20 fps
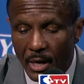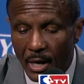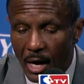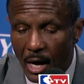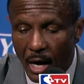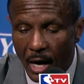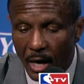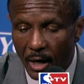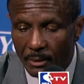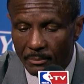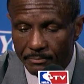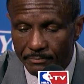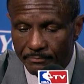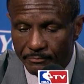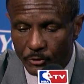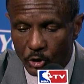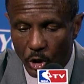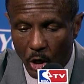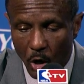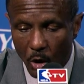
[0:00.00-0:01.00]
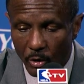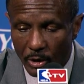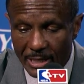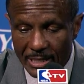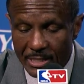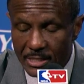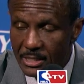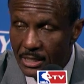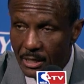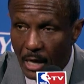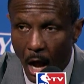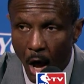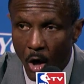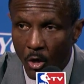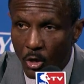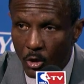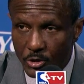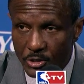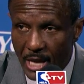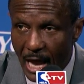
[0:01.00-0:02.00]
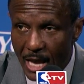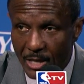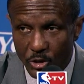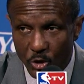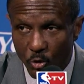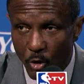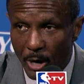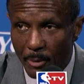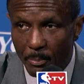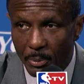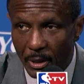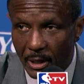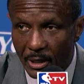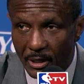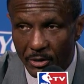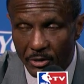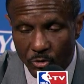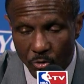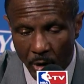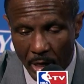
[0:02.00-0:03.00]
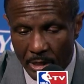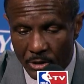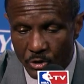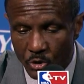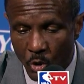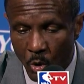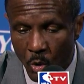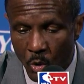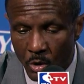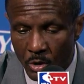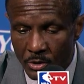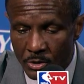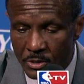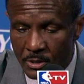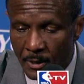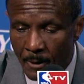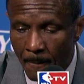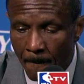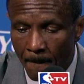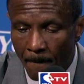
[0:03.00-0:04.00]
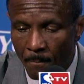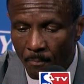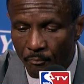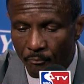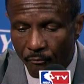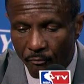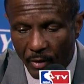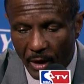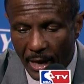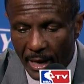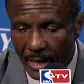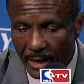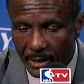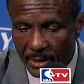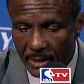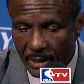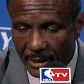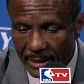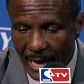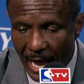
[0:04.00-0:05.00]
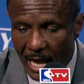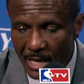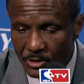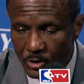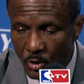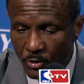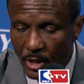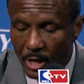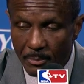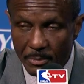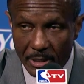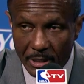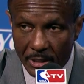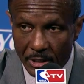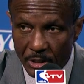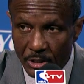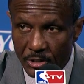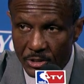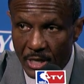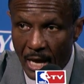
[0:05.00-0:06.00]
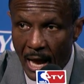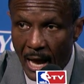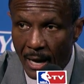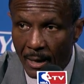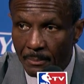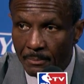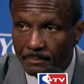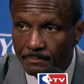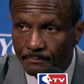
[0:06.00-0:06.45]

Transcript: You know, all those guys are great players, great scores, and the guys on them did a good job.